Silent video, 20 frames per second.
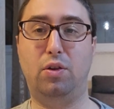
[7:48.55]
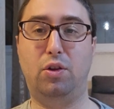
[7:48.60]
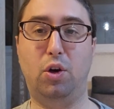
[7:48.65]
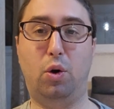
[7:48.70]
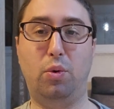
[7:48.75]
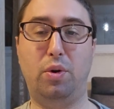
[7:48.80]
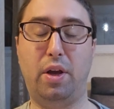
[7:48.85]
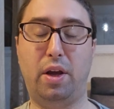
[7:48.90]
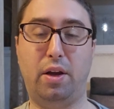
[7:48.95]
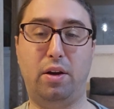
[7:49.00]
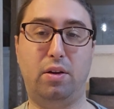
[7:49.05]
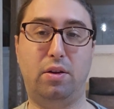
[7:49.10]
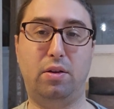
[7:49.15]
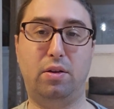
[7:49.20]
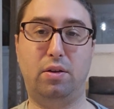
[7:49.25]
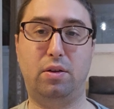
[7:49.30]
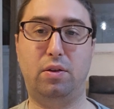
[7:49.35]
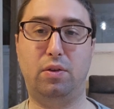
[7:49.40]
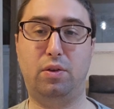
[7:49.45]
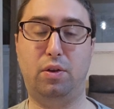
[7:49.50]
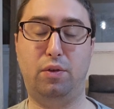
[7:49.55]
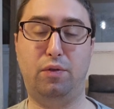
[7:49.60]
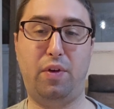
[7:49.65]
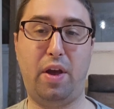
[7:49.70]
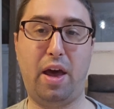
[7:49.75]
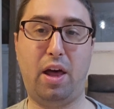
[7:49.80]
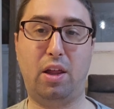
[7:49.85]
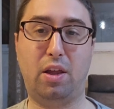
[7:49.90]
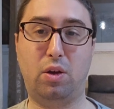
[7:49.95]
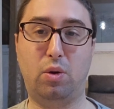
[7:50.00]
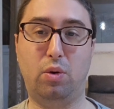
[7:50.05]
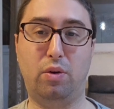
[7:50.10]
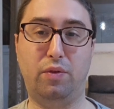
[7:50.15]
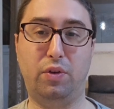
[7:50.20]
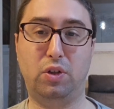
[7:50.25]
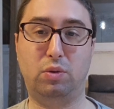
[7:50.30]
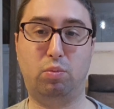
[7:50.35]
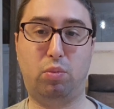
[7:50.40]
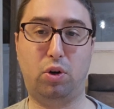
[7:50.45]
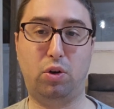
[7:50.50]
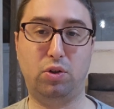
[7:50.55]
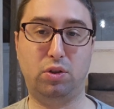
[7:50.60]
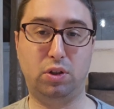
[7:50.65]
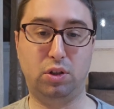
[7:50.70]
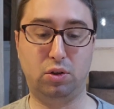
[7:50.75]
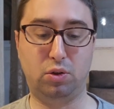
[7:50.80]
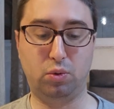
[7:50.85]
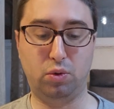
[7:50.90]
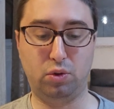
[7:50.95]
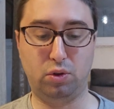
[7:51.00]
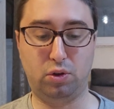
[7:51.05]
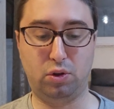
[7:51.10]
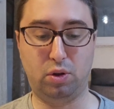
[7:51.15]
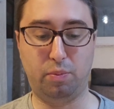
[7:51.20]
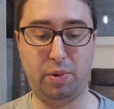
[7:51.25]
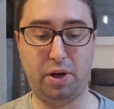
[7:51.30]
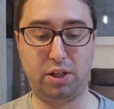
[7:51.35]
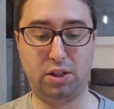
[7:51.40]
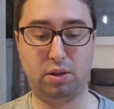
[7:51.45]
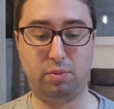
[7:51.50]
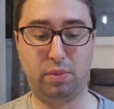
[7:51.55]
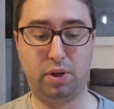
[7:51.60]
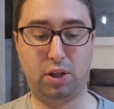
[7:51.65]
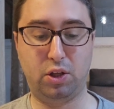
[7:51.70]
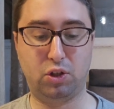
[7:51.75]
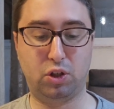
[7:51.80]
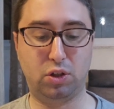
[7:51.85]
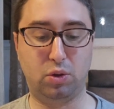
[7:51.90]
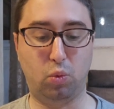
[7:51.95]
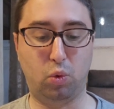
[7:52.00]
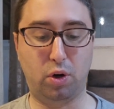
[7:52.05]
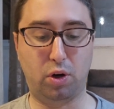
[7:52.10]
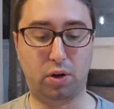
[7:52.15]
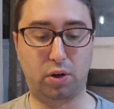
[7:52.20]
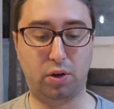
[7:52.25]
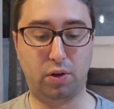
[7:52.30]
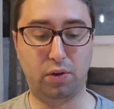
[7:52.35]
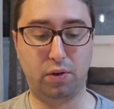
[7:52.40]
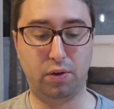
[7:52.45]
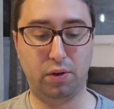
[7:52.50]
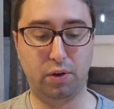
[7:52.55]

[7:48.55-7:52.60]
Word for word: donate the value of this person to, to the base of Mikdash, it doesn't work.